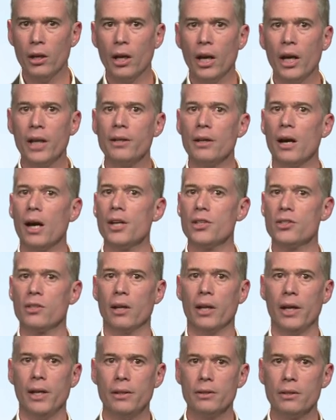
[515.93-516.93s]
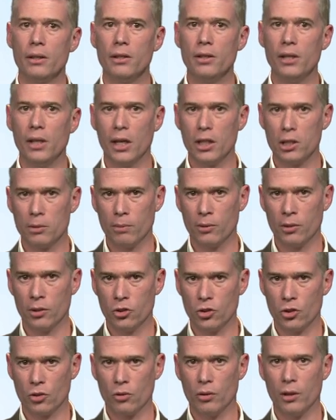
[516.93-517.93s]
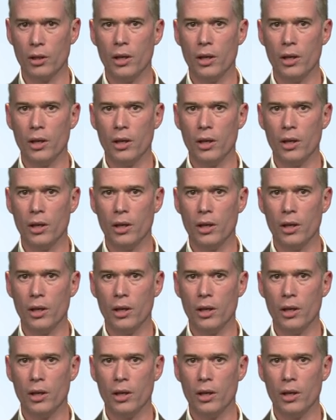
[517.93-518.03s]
and isolate the exponential,